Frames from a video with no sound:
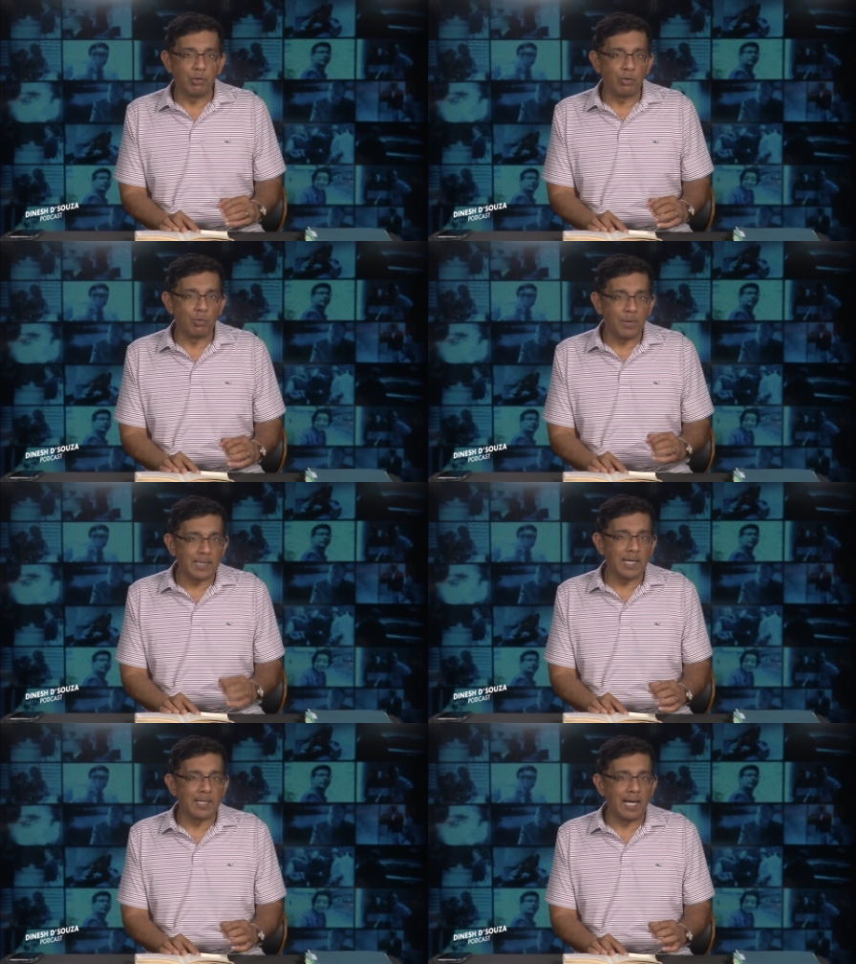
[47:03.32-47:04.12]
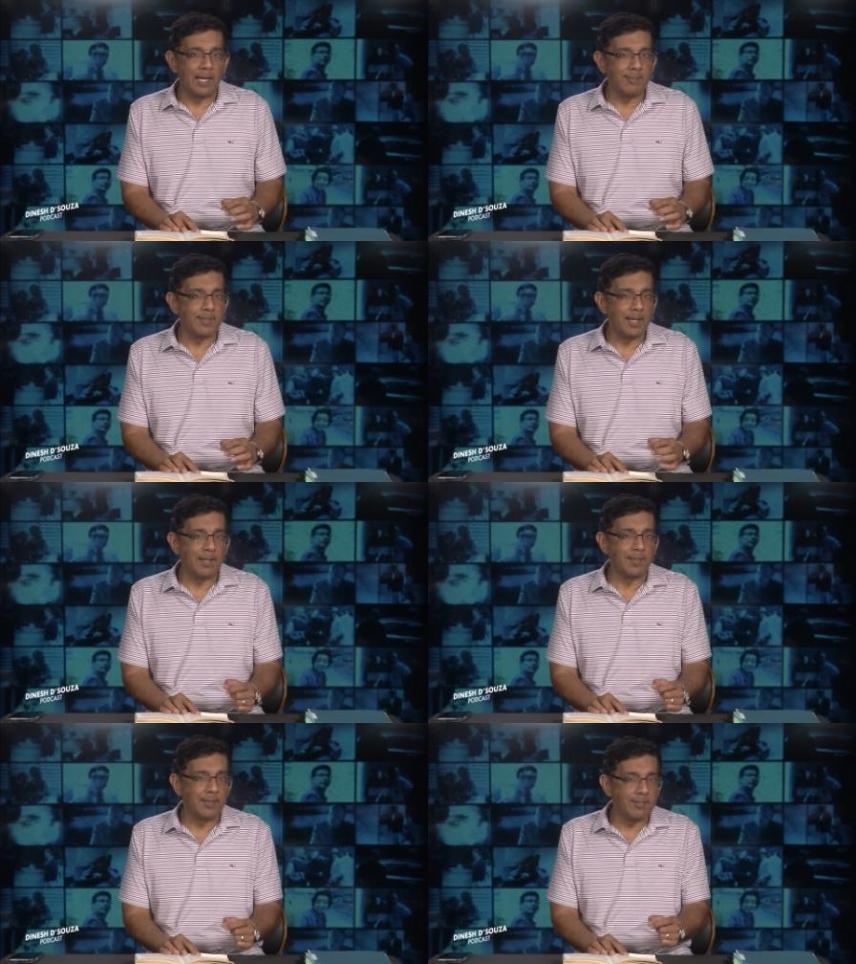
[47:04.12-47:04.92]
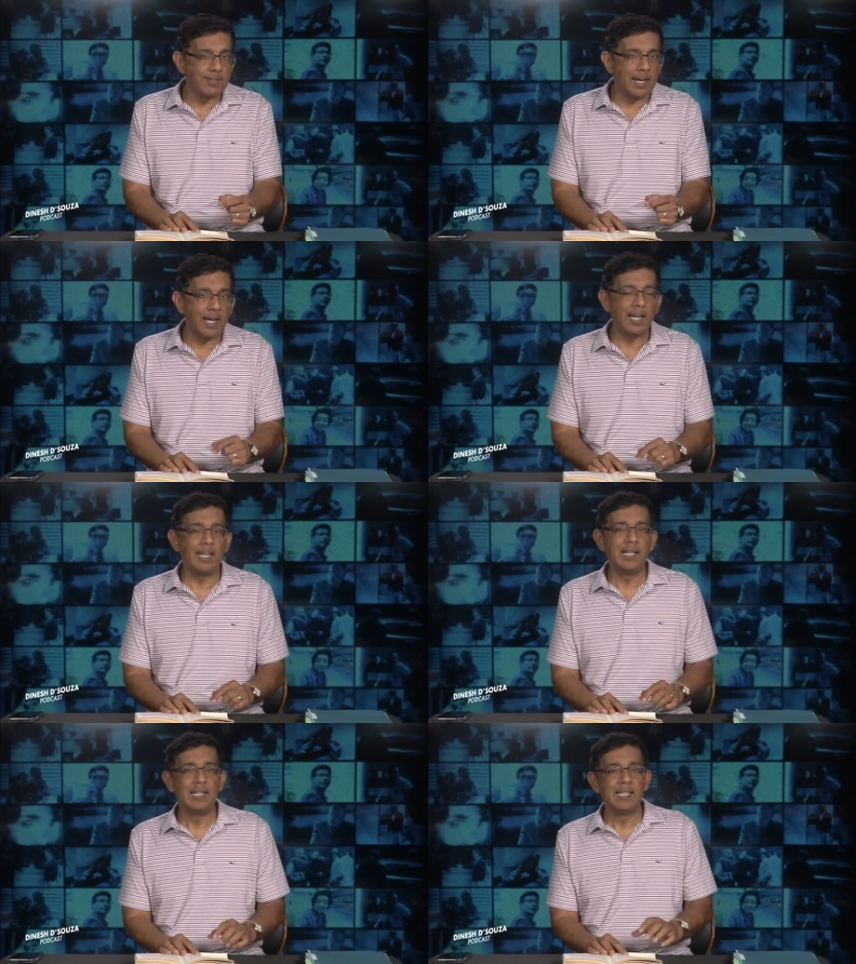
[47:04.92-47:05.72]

to recognize, yeah, this guy